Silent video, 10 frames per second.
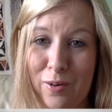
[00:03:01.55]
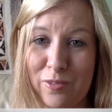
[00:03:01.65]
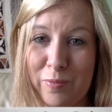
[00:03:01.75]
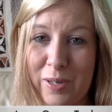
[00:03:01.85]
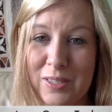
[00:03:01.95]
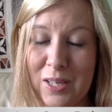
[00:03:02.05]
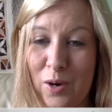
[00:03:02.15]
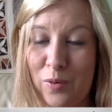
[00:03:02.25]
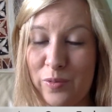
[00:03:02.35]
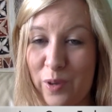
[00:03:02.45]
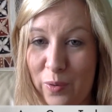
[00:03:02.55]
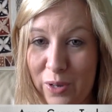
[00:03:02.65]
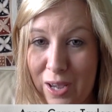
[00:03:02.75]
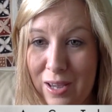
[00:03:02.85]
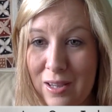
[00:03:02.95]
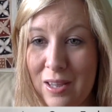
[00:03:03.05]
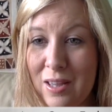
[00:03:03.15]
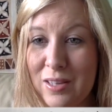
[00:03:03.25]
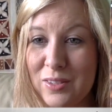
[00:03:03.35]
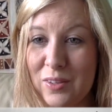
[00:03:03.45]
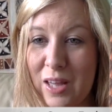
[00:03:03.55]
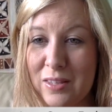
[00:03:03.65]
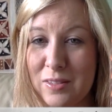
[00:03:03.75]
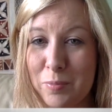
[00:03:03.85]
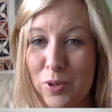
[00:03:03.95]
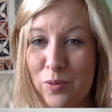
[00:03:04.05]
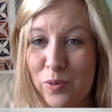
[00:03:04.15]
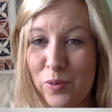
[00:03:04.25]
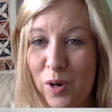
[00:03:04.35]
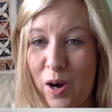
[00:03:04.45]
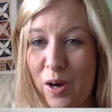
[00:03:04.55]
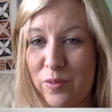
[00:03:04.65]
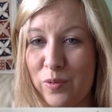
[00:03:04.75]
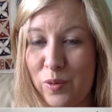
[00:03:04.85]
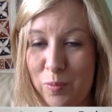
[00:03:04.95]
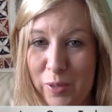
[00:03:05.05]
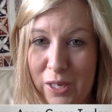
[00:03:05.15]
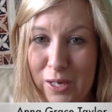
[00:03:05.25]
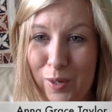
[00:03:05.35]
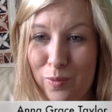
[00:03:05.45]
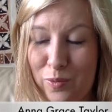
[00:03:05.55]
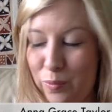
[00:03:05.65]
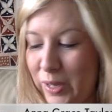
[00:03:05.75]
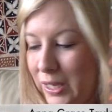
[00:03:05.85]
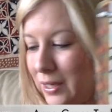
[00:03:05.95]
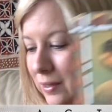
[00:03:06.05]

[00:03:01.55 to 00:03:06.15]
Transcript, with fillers: of myself, okay? So that's a beautiful card for the beginning of the week.